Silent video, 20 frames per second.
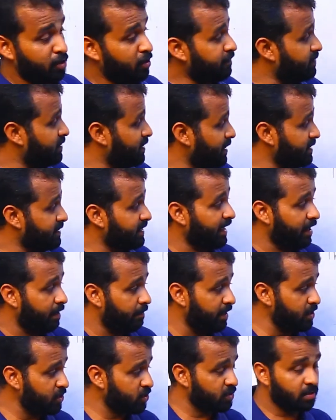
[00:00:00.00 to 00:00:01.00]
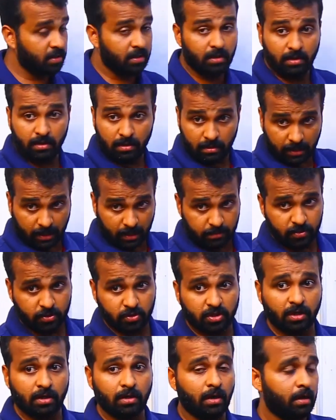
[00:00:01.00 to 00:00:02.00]
of these elements in your
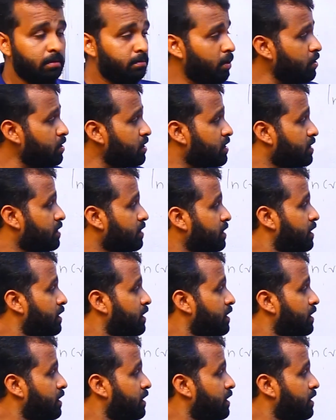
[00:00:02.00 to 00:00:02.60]
chemistry notebook